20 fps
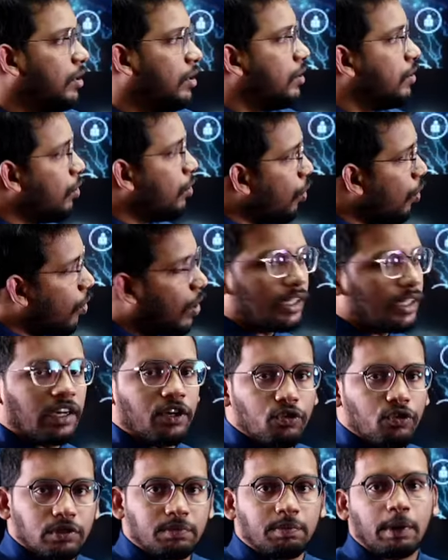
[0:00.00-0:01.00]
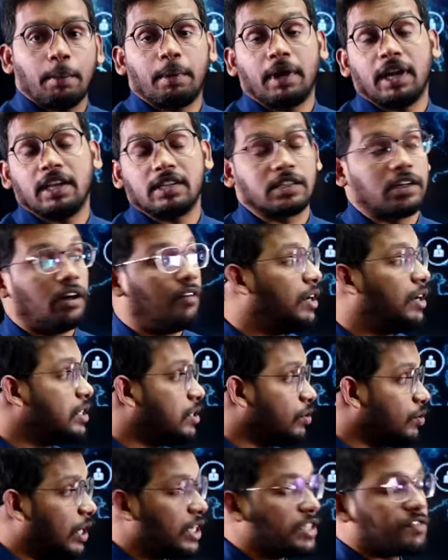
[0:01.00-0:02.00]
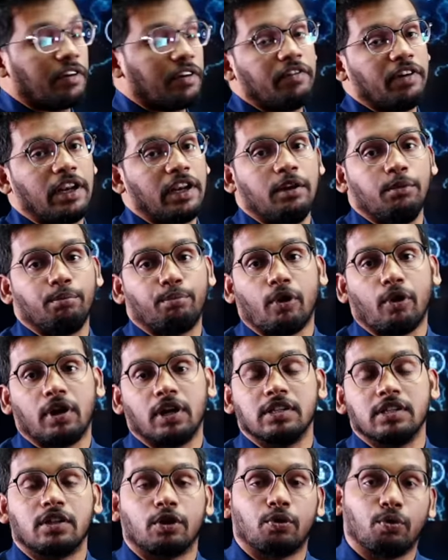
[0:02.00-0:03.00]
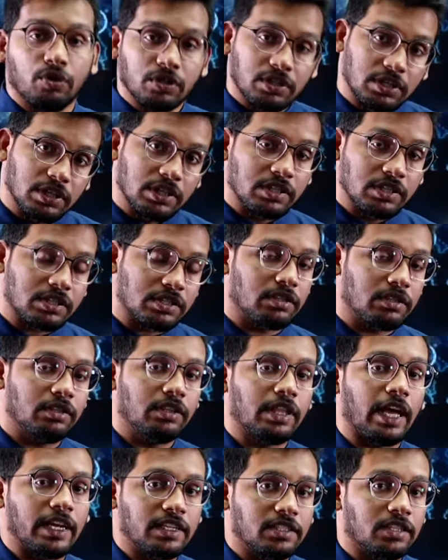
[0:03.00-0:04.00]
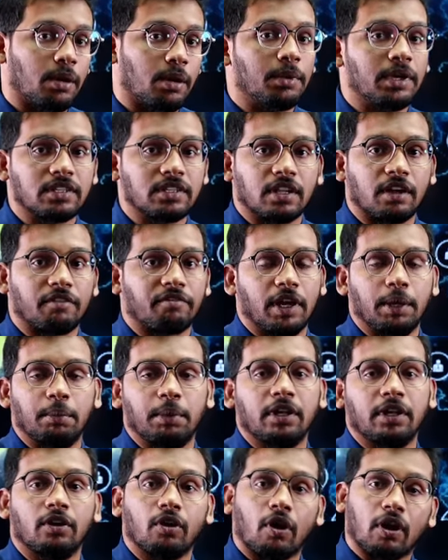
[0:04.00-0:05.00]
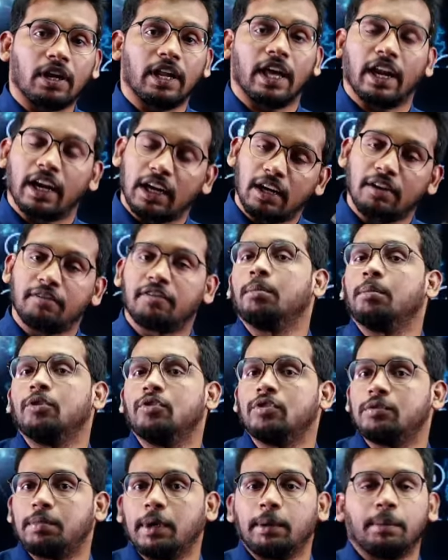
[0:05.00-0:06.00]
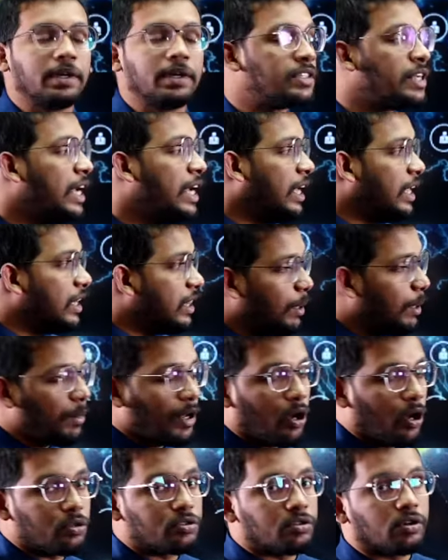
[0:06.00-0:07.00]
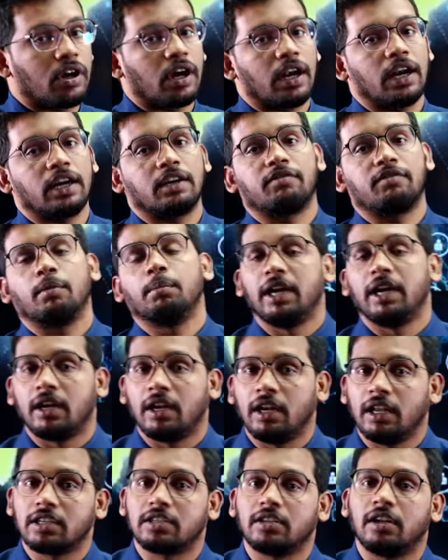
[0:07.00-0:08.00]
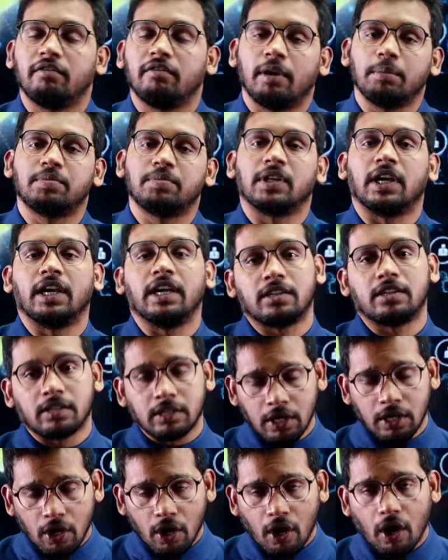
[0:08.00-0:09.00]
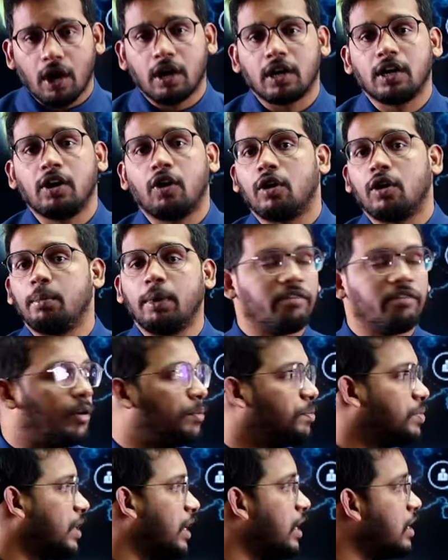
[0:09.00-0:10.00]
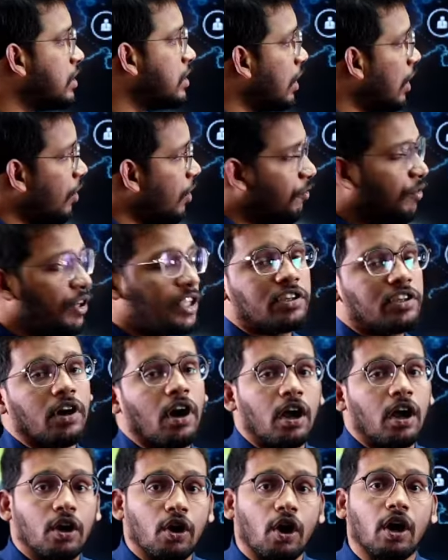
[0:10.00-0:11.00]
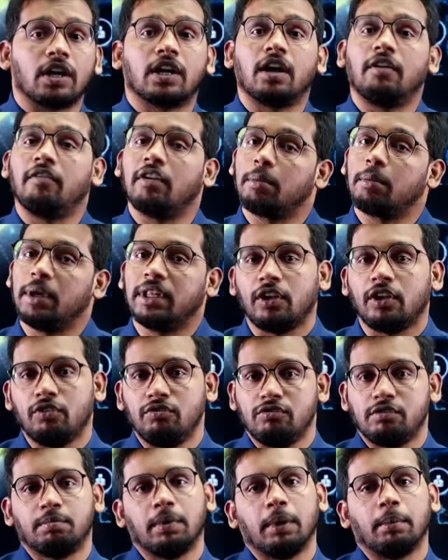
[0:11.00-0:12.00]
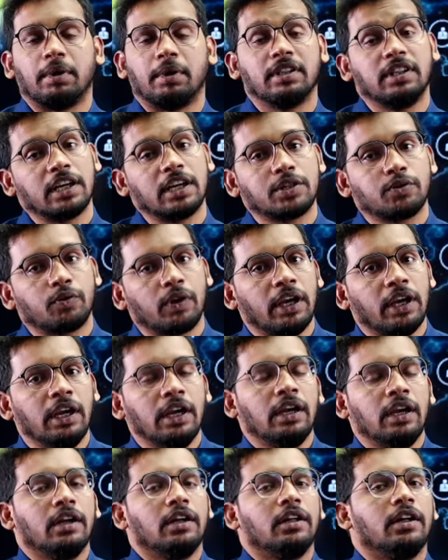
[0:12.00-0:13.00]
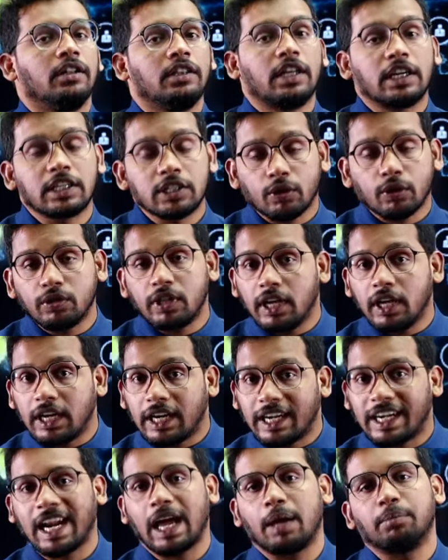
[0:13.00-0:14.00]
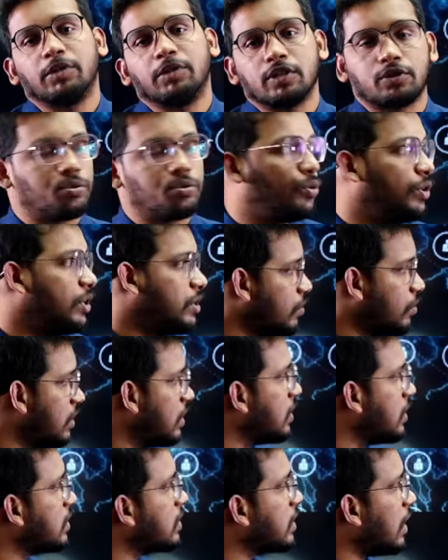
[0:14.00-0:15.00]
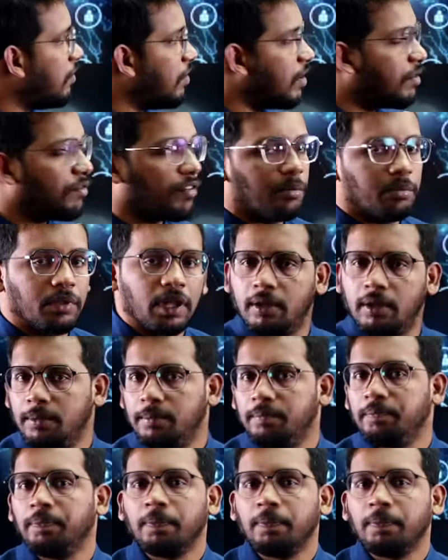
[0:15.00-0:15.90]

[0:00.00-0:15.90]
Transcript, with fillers: No other newspaper has covered. So that's why very important. The questions the examiners are framing not directly from newspapers. They may also collect from international websites or government websites which are not covered by the newspaper. That's why, that's how they trap the students. So this is covered from the